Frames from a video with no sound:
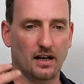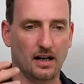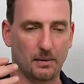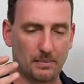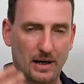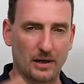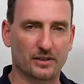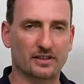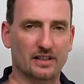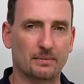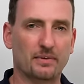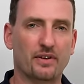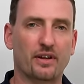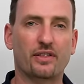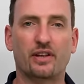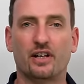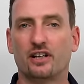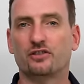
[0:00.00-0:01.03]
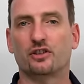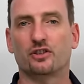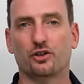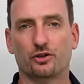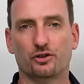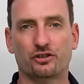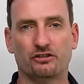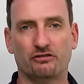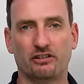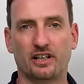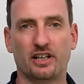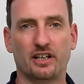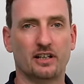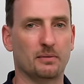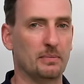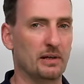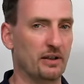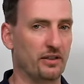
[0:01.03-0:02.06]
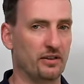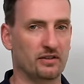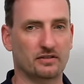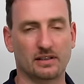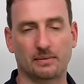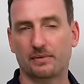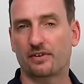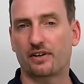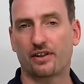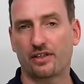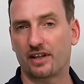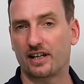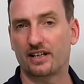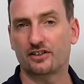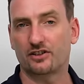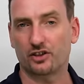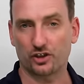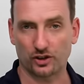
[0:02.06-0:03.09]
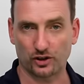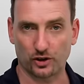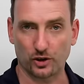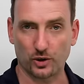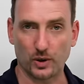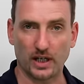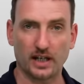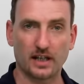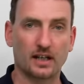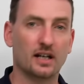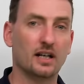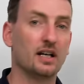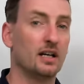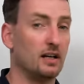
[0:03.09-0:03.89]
about some of the things on your screen, about some of the things you're doing,